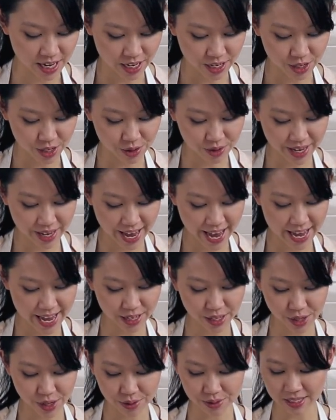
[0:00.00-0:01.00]
You
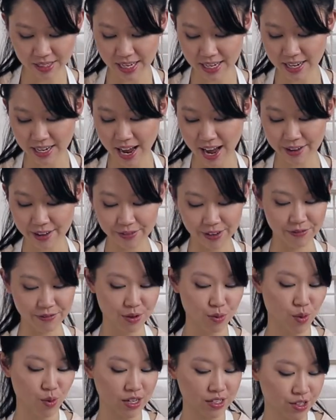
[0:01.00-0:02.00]
can use a knife
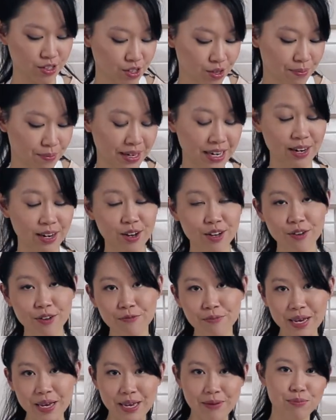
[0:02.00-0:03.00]
if you want to, but a lot
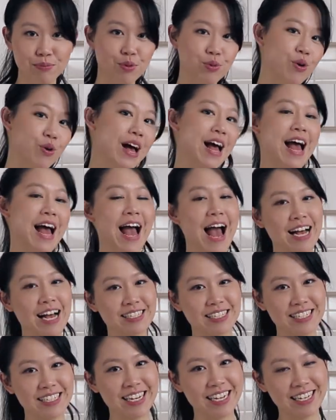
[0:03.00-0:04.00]
of people
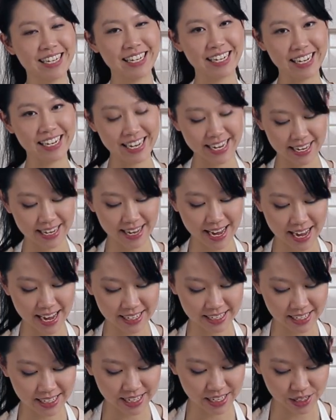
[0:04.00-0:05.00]
accidentally
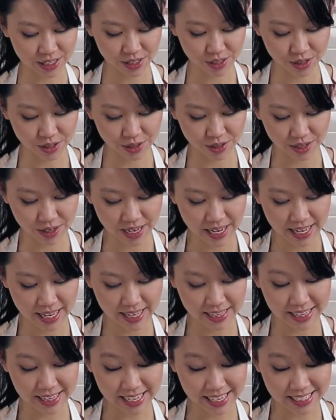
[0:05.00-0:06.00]
cut into
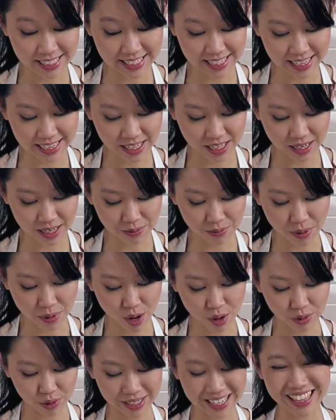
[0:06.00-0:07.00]
their silicone
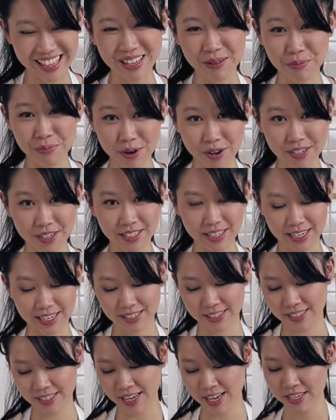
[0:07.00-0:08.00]
mold in the
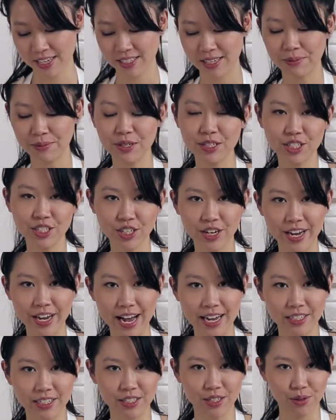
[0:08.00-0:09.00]
process. So I'm going to show you
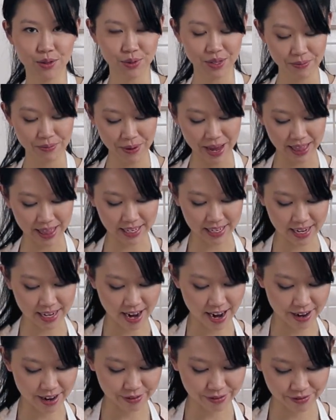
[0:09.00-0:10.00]
how to do it with a palette
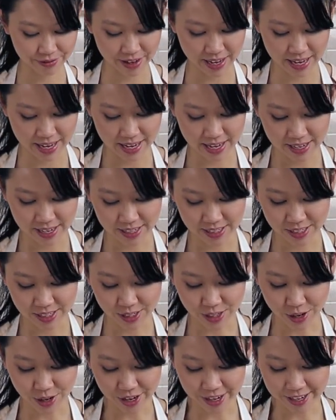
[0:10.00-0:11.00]
knife
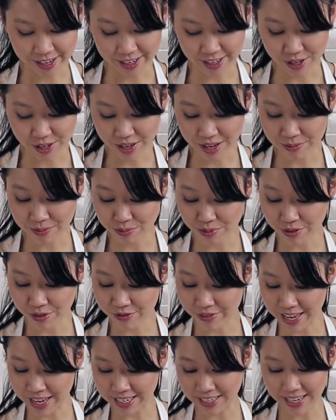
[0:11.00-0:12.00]
so you can
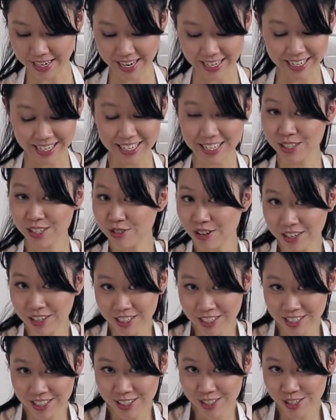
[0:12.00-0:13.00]
prevent any
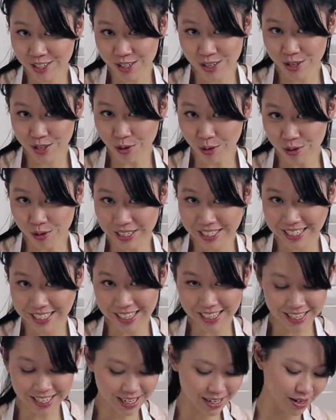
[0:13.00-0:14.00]
destruction to your
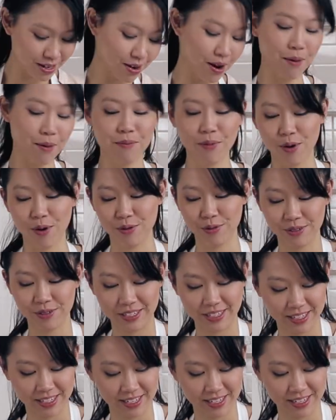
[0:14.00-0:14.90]
silicone molds.